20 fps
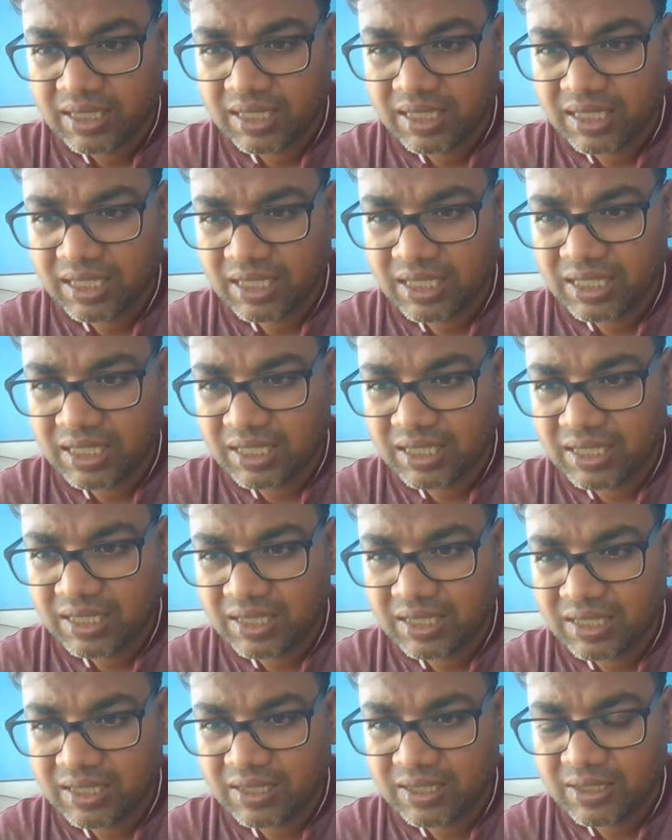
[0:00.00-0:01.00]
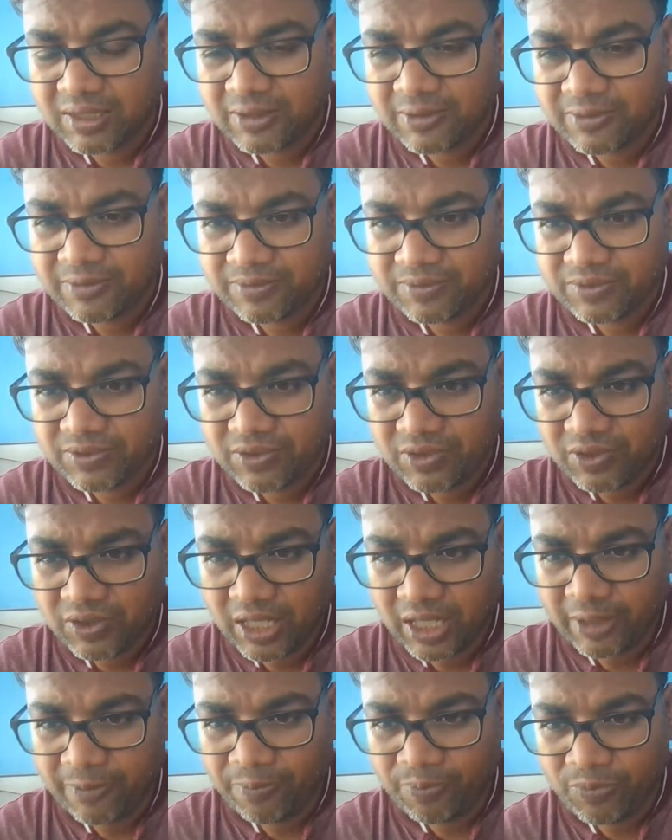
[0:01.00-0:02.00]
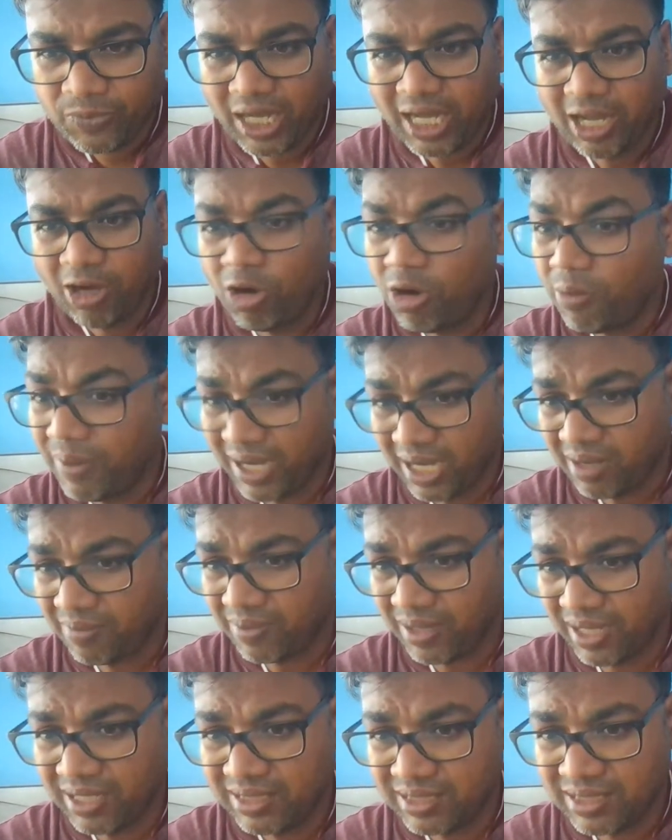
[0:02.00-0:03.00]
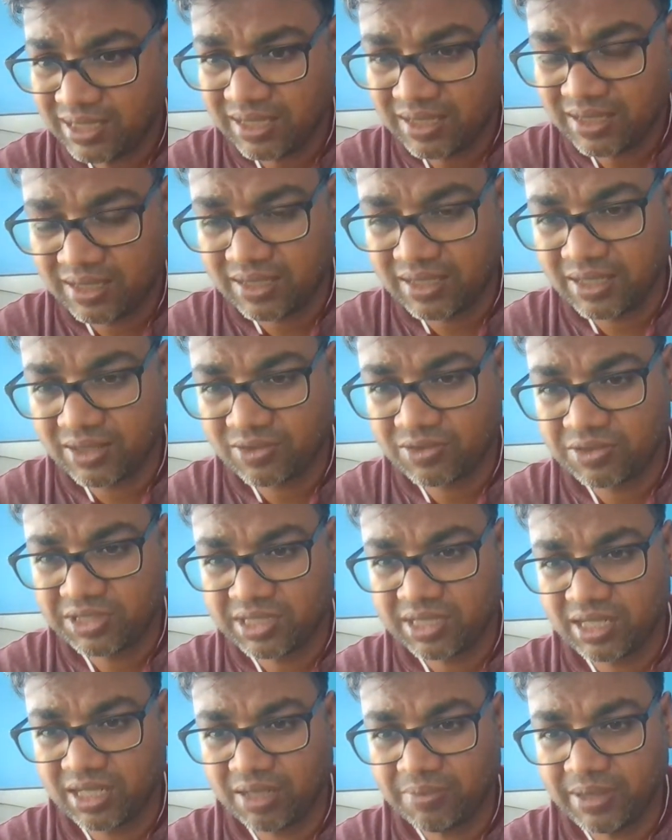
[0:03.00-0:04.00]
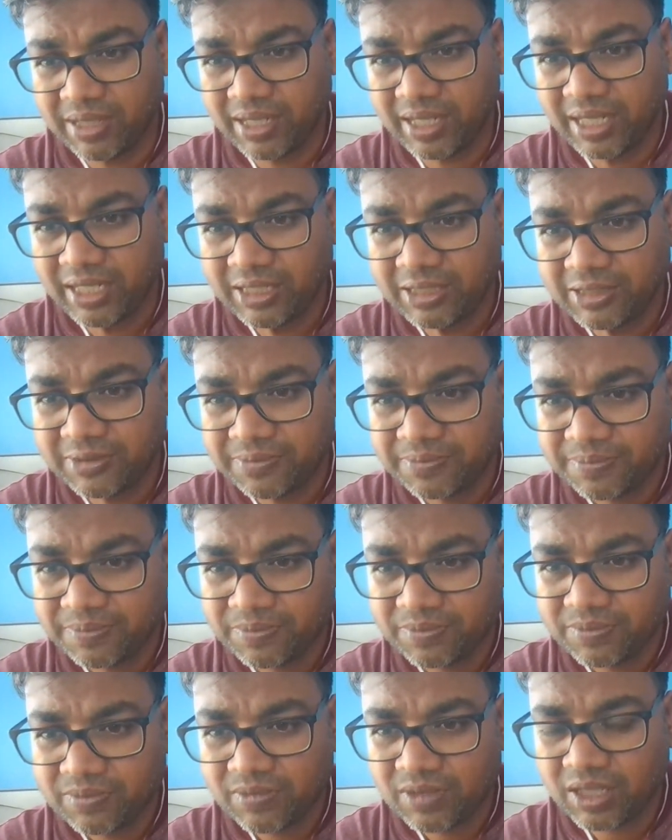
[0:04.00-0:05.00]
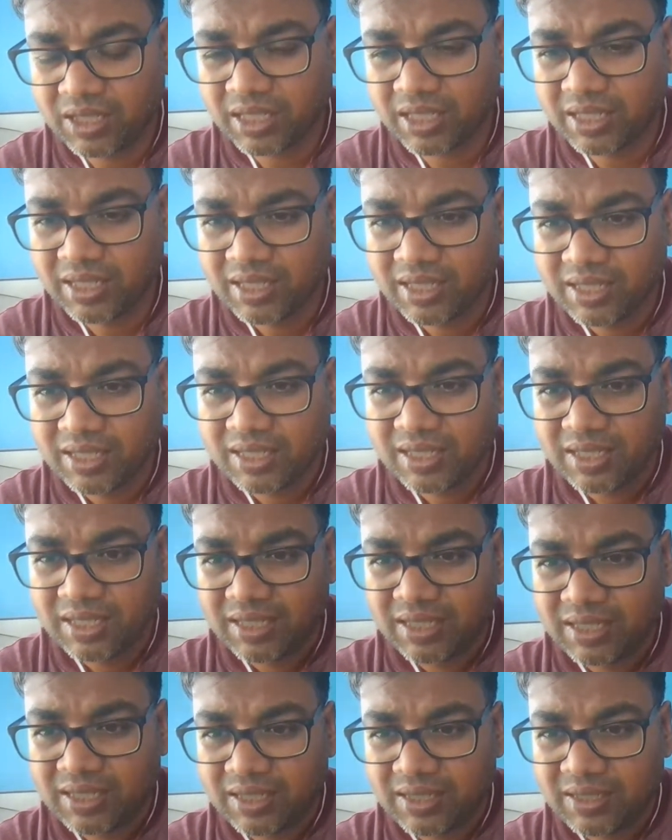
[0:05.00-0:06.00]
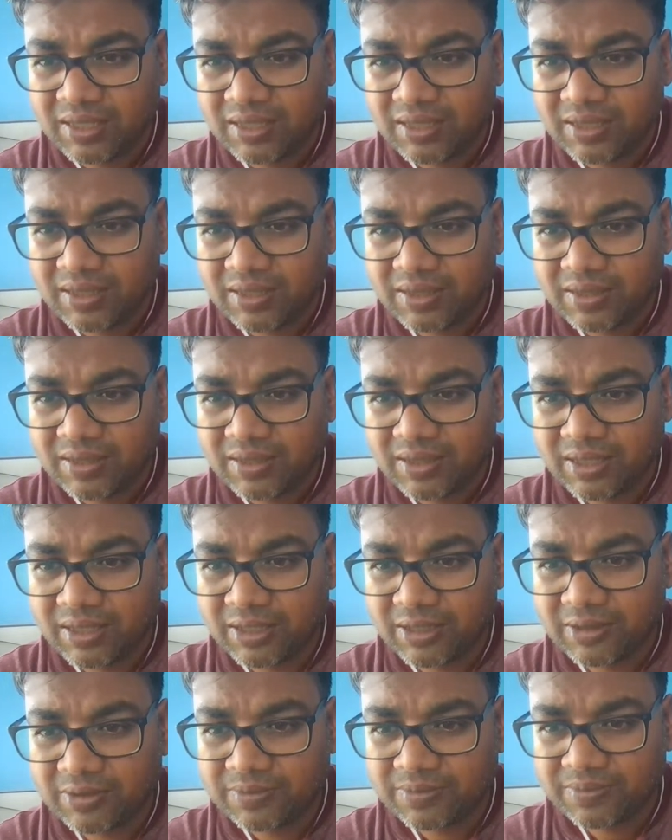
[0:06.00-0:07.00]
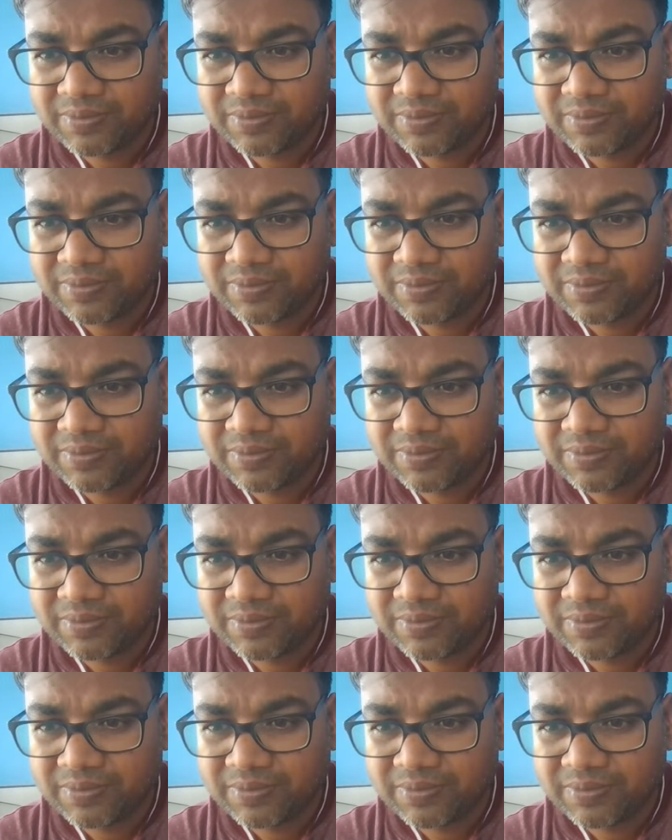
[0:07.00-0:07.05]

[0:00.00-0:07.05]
Uh, okay, I hope I have answered the question, Abhay, right? Okay, yeah.